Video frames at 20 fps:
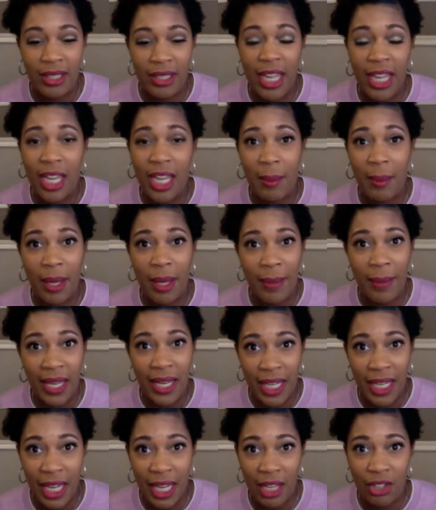taking my
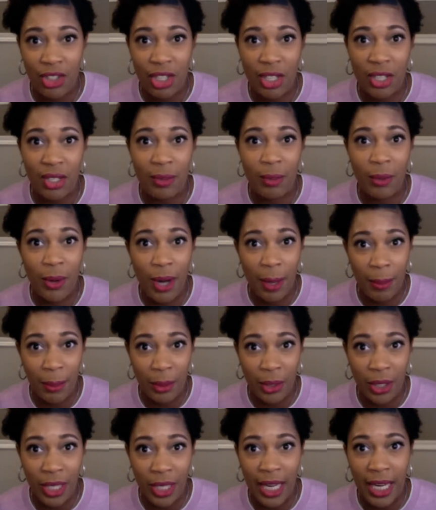medication
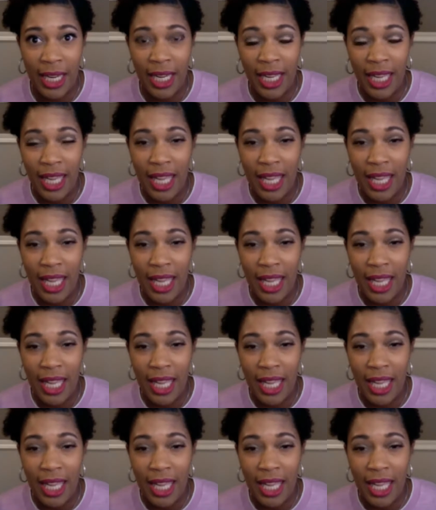properly.